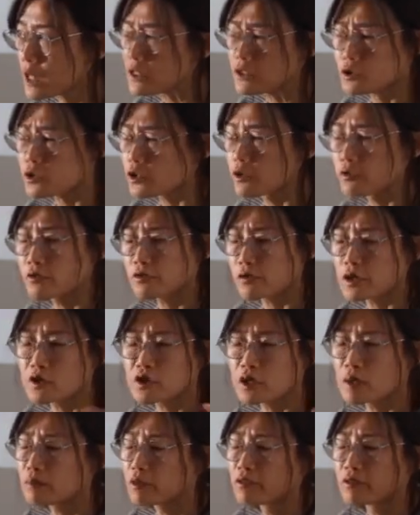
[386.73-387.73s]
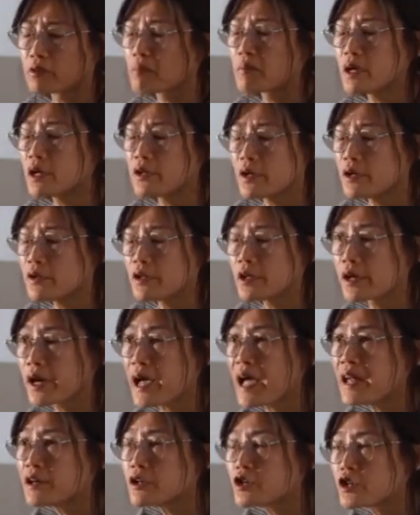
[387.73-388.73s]
So for example, from in the
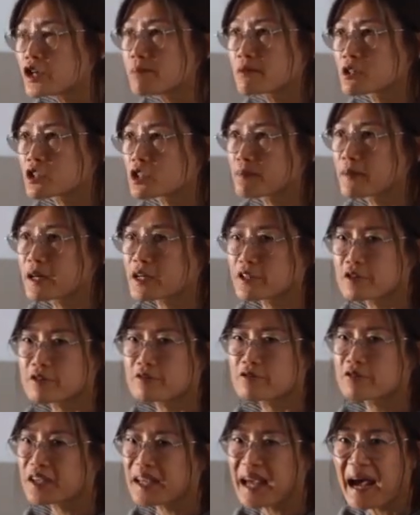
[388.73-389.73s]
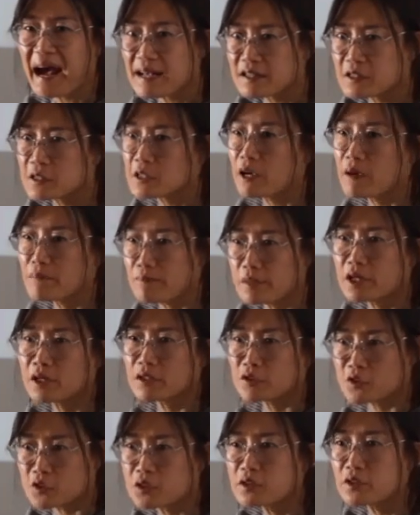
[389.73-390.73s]
energy perspective, gas can be
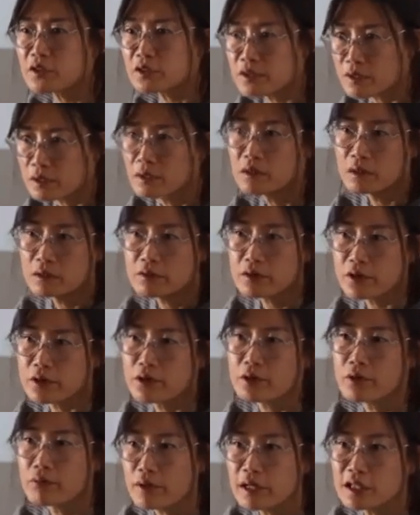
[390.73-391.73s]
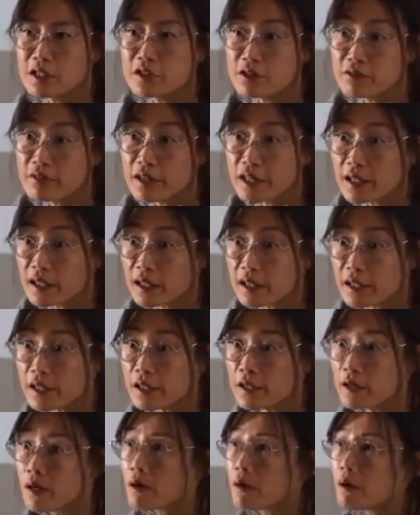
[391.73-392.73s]
considered, you know, relatively clean,
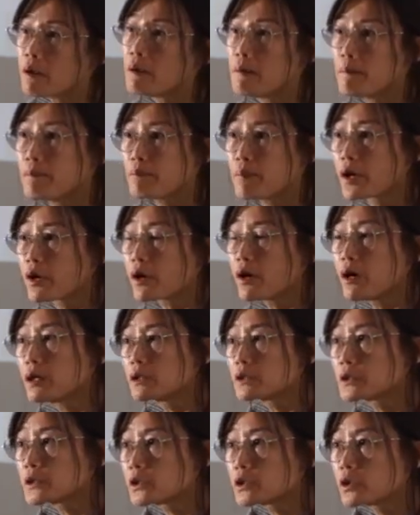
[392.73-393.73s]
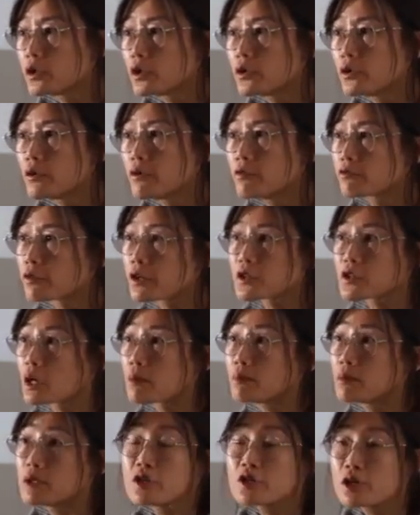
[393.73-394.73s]
but also, for
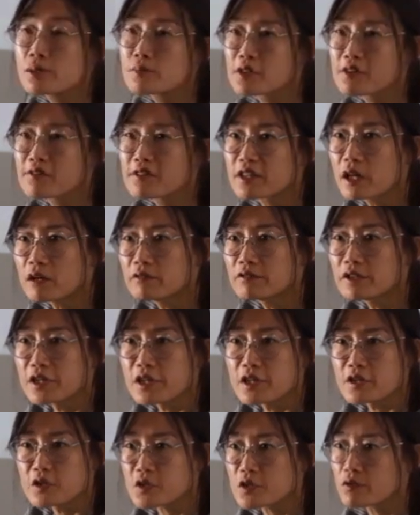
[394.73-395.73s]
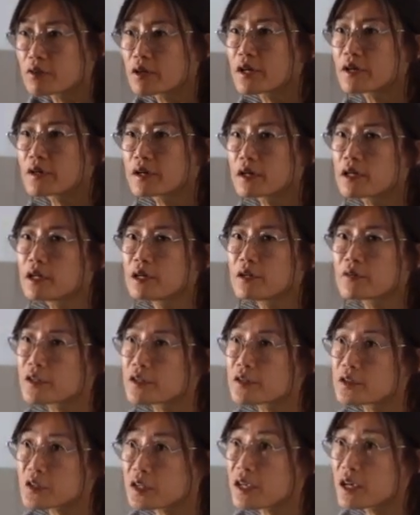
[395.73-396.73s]
example, in terms of governance, right,
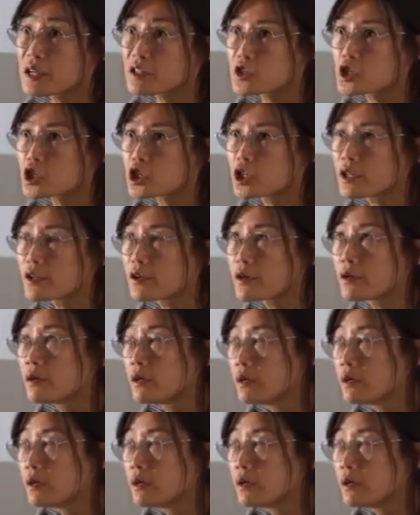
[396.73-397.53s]
these ESG,